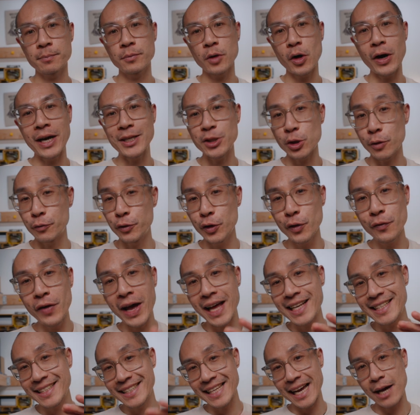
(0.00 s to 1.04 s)
All right, so if you've
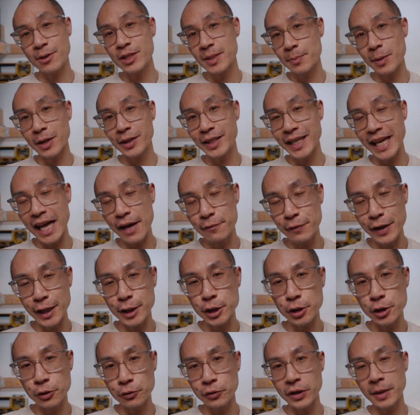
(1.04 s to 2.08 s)
had doubts about the
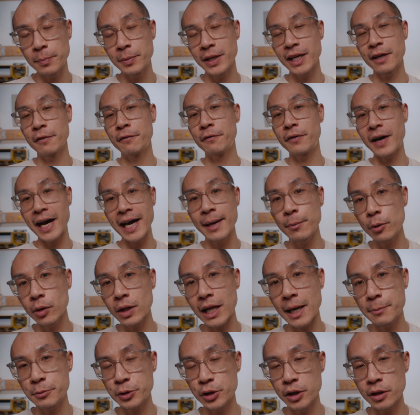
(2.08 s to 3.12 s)
FX3 being a viable
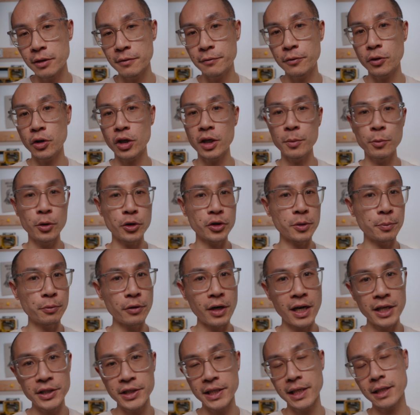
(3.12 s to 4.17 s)
option for a commercial
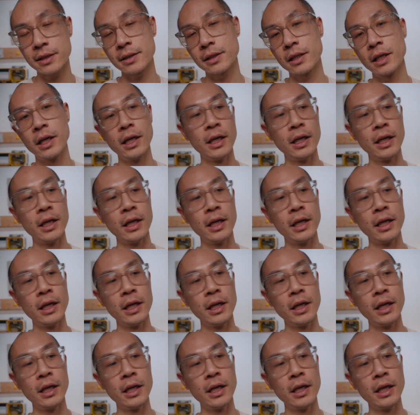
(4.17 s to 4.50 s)
project,